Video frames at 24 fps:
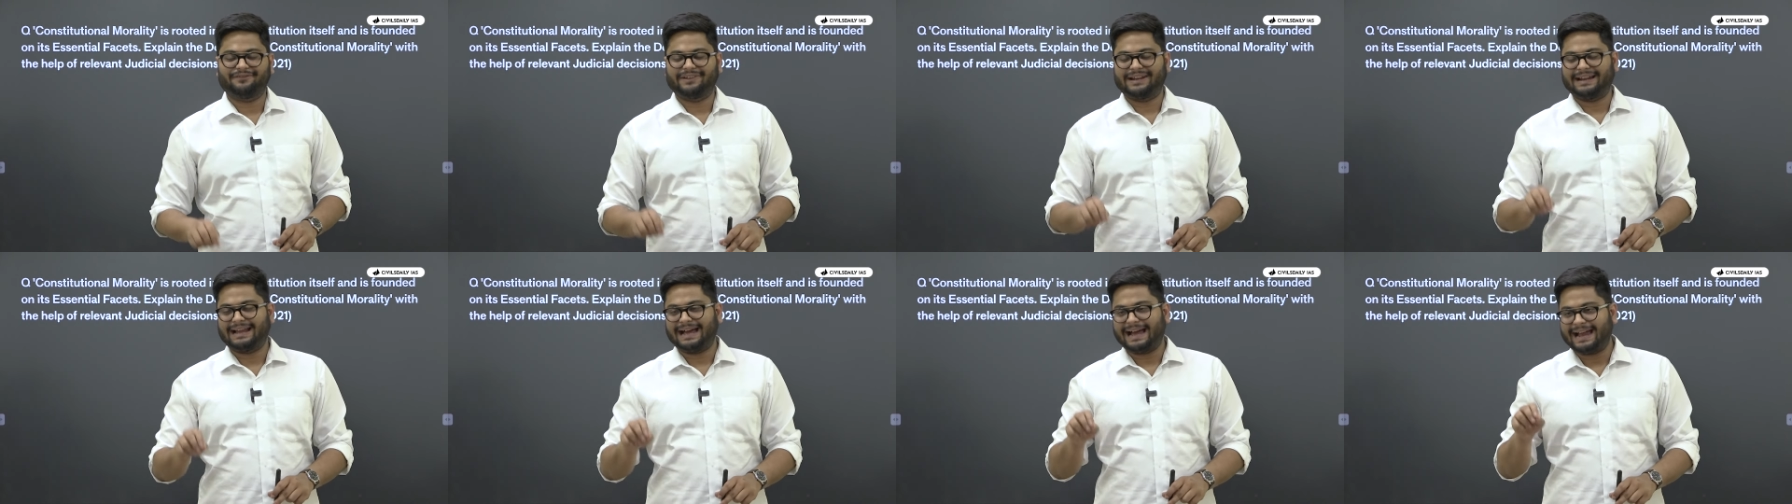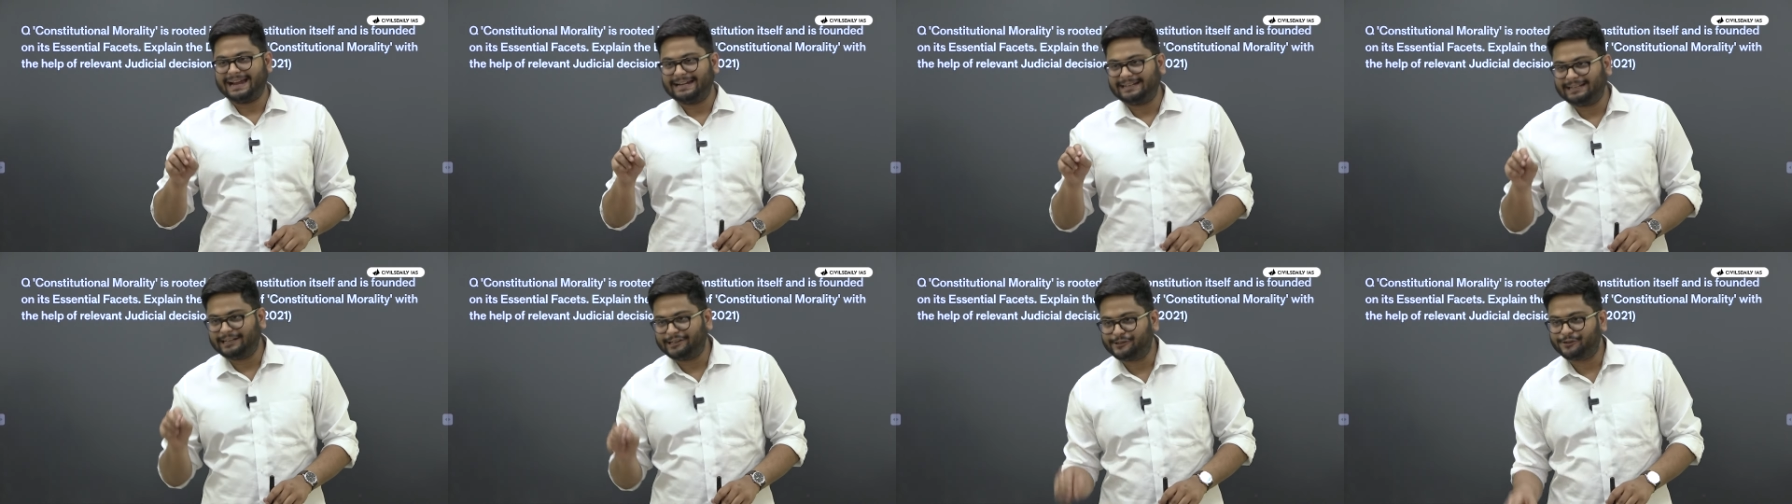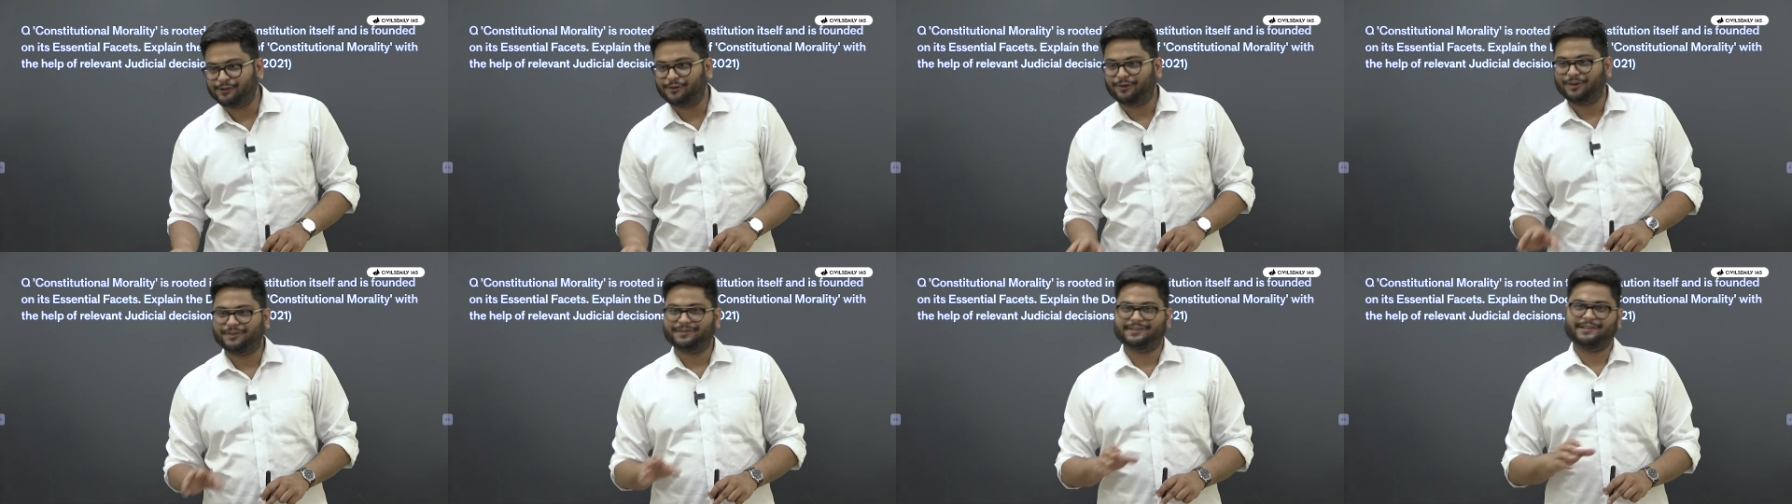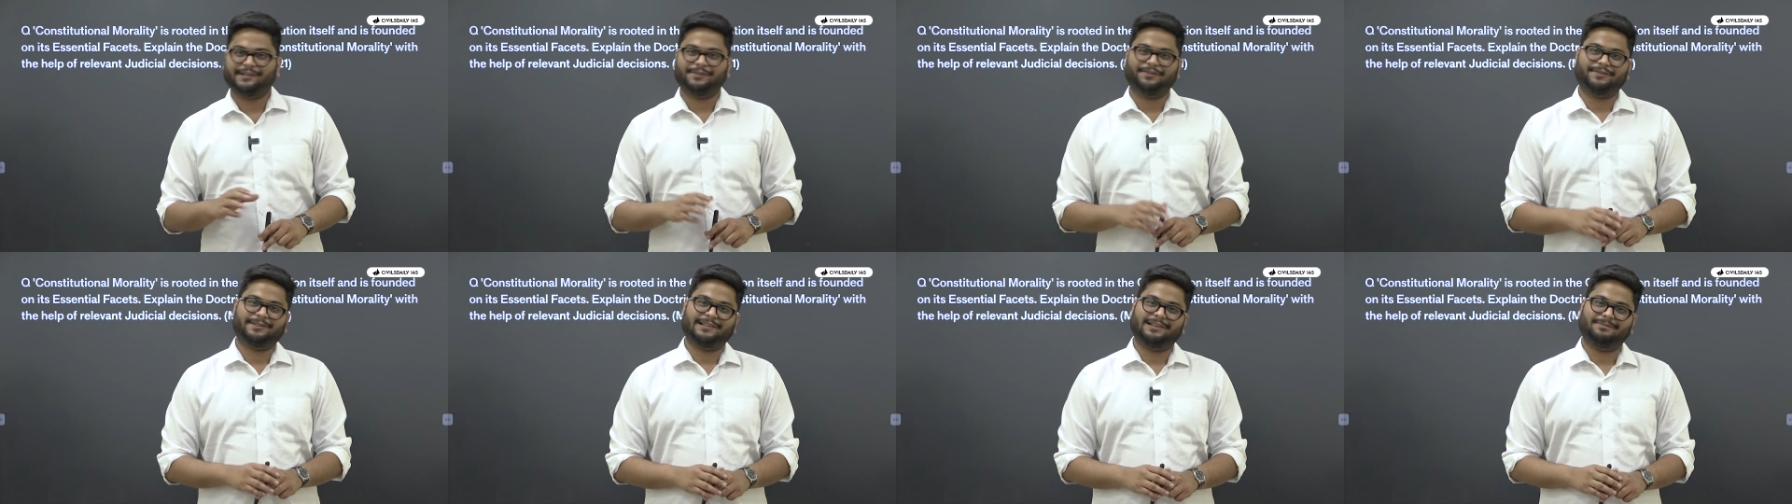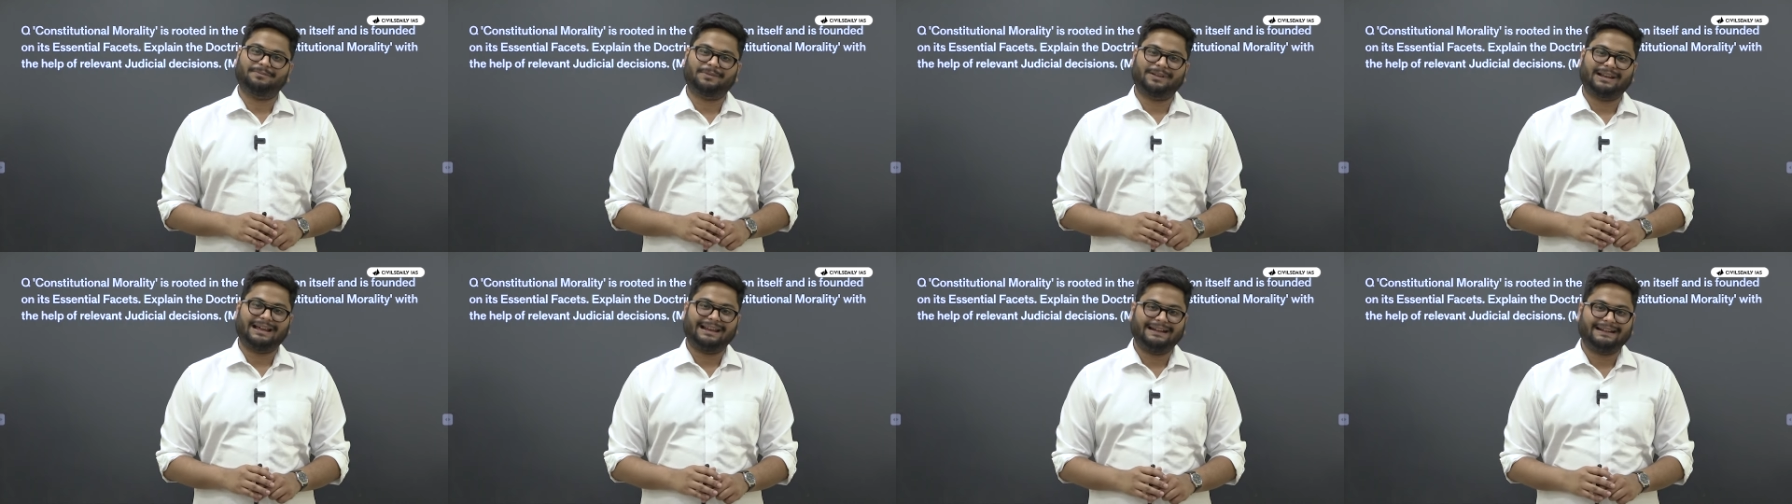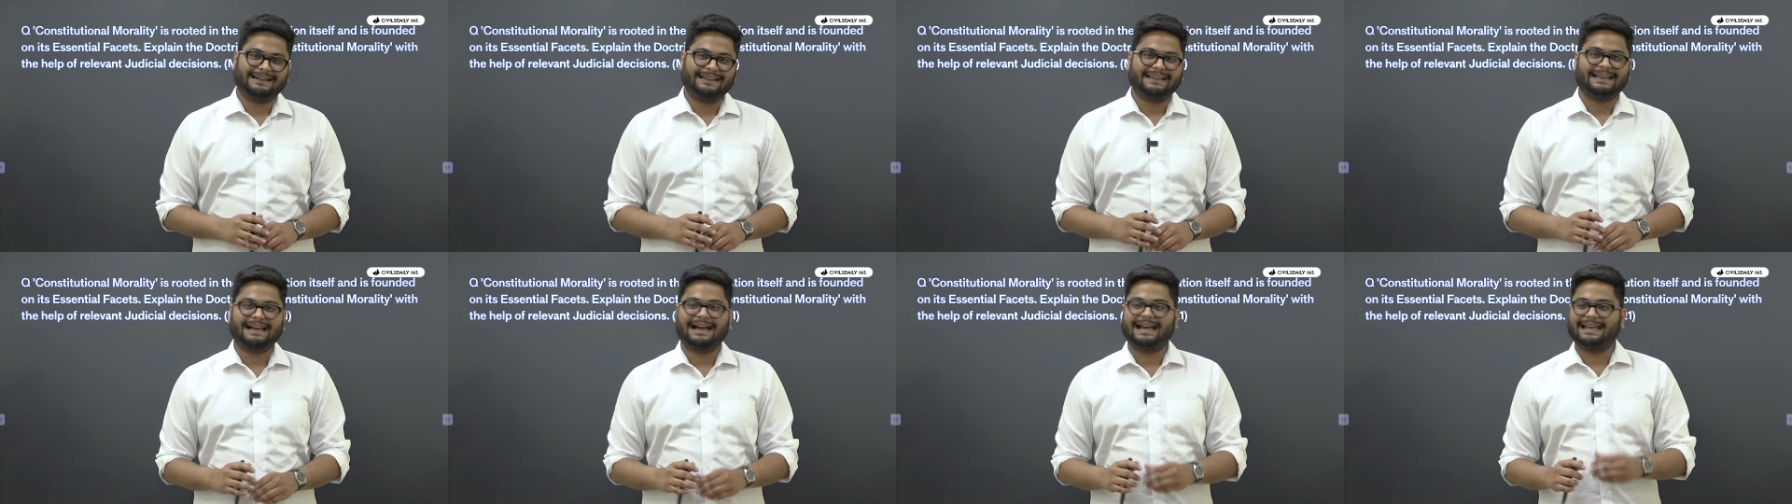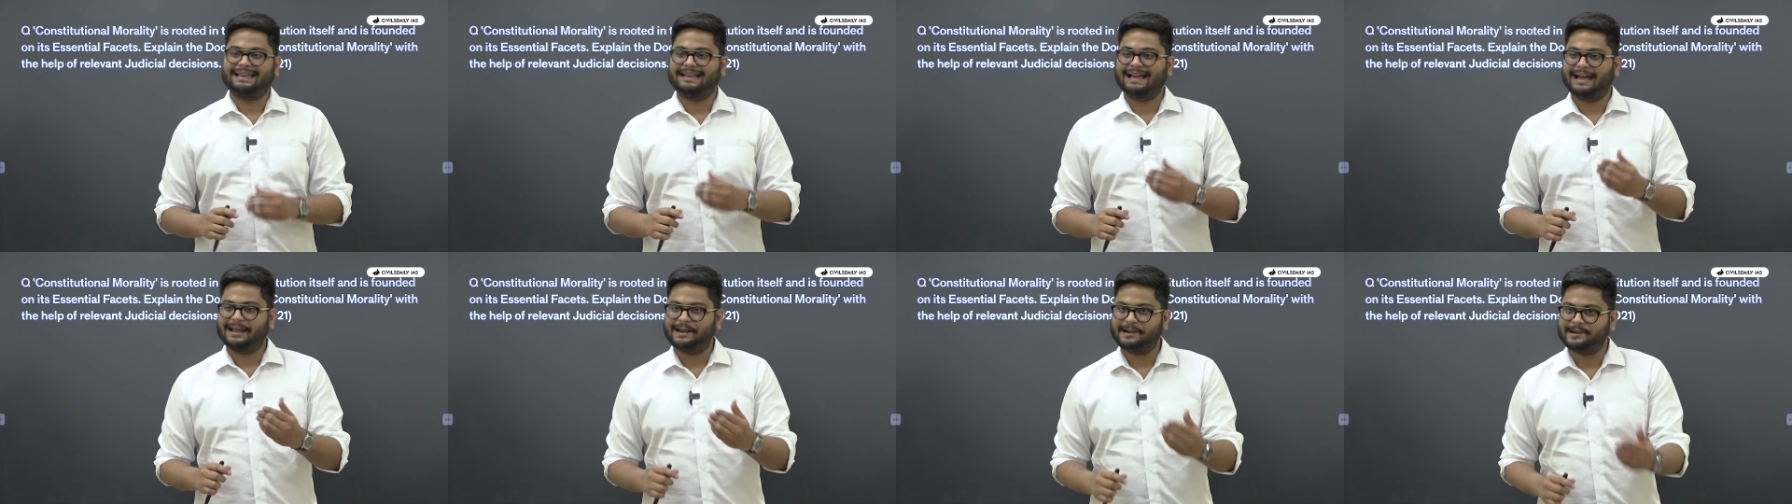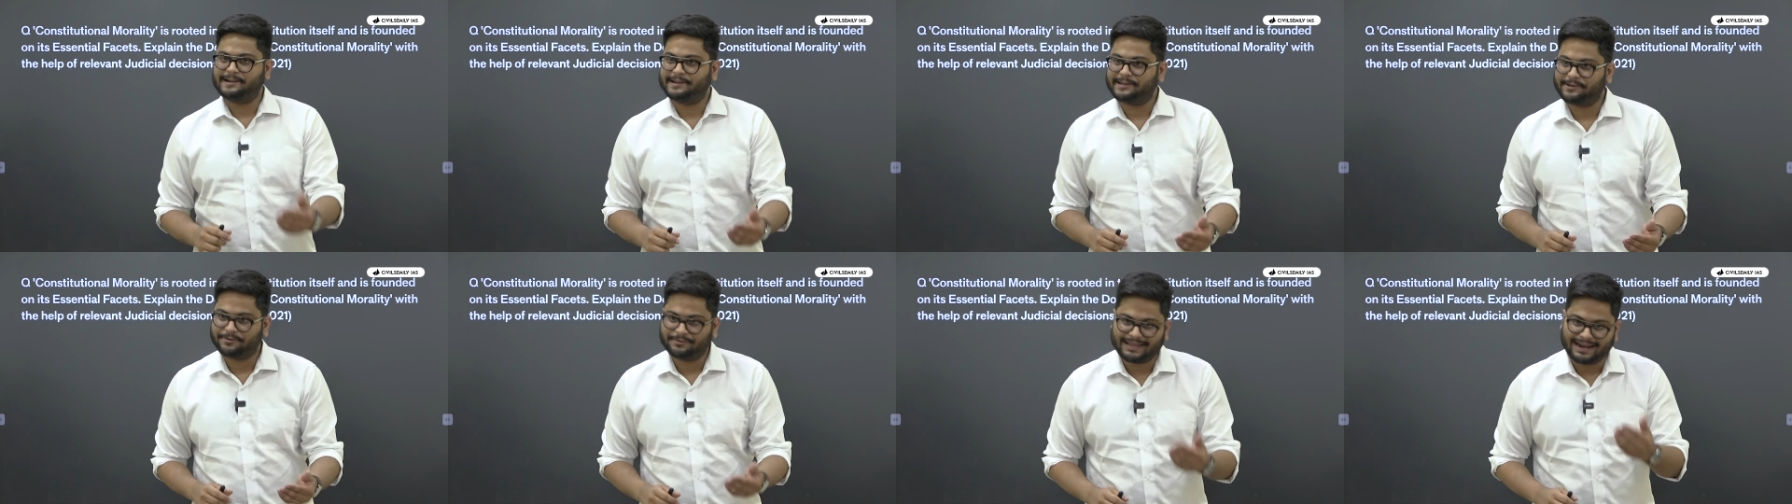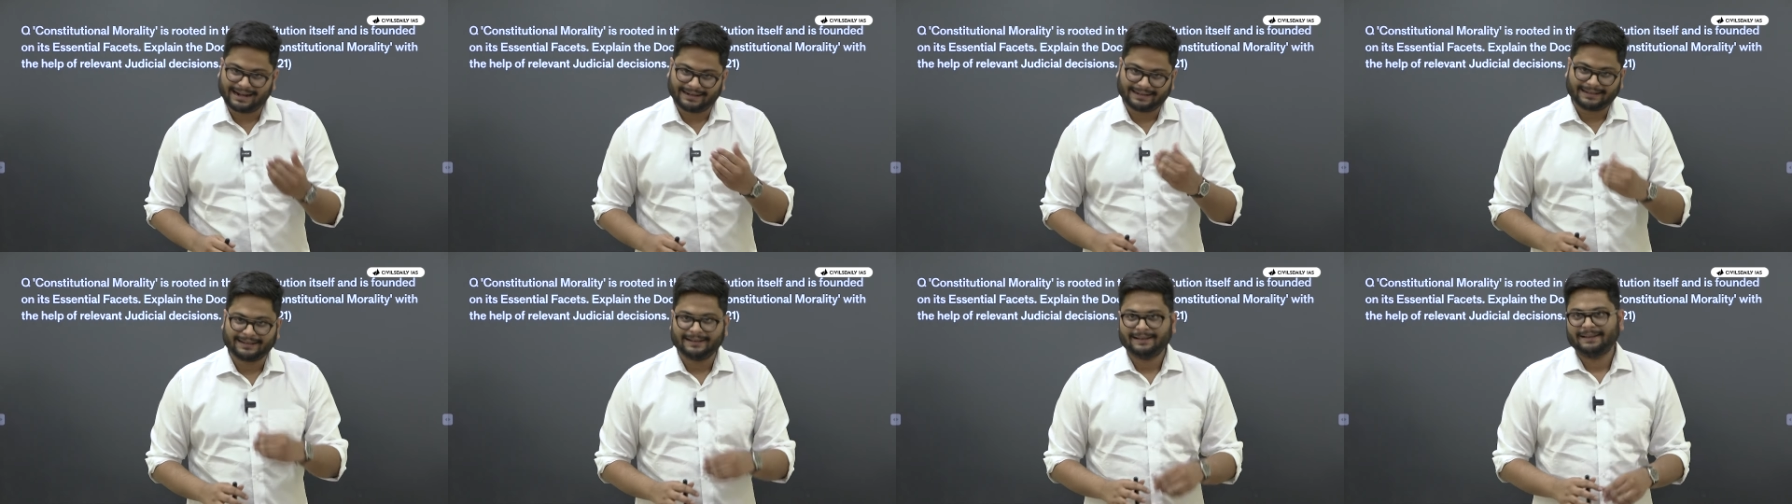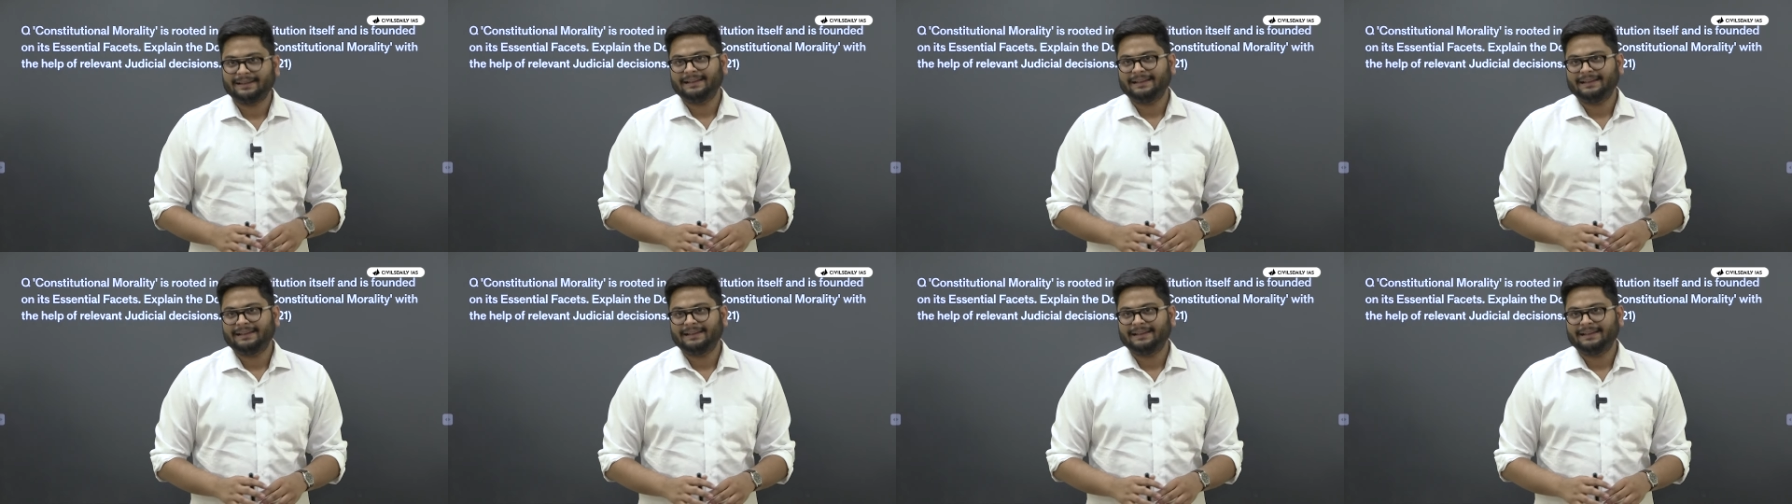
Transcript: when I teach you constitutional morality, I guarantee you that.